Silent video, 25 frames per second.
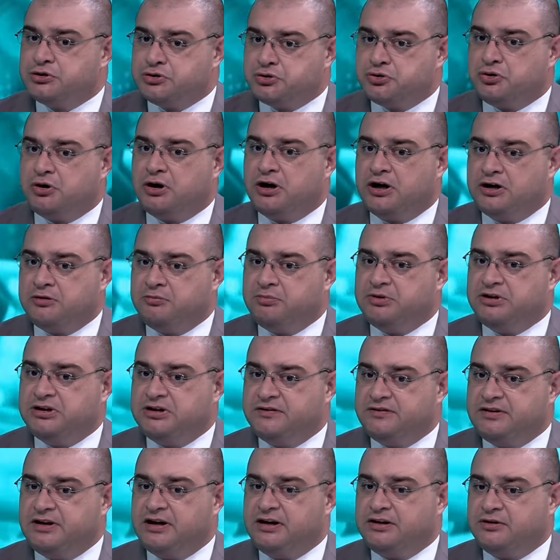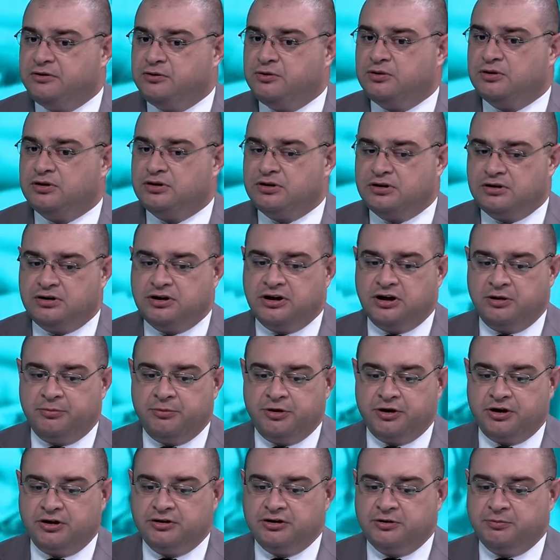So I believe that the
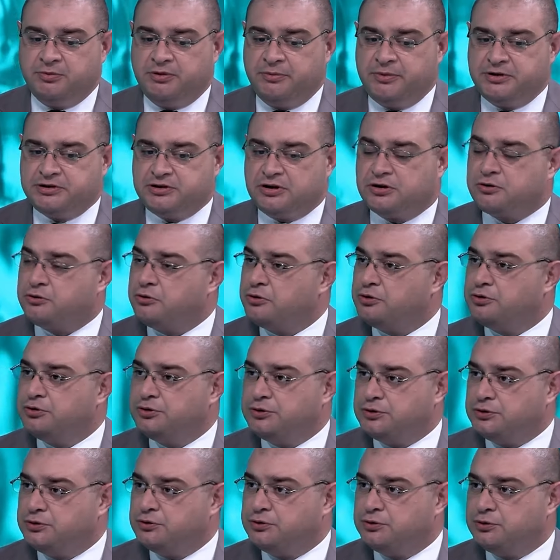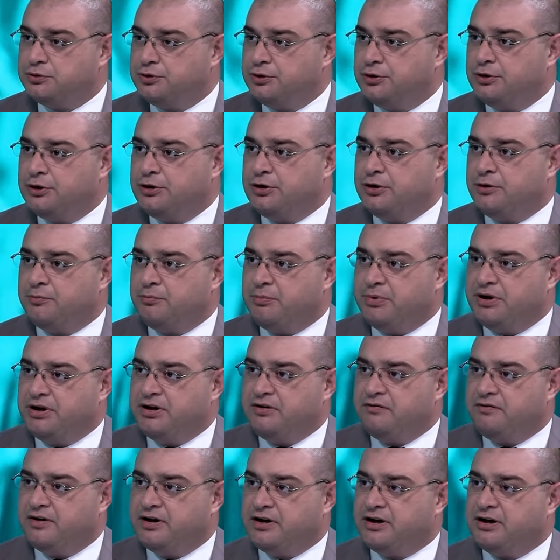American diplomats are going to
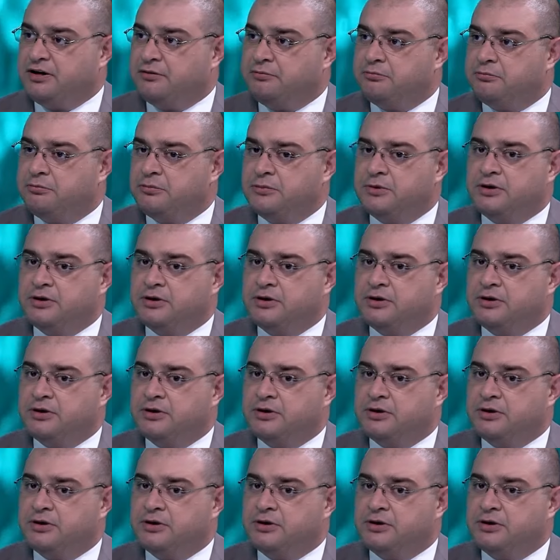be very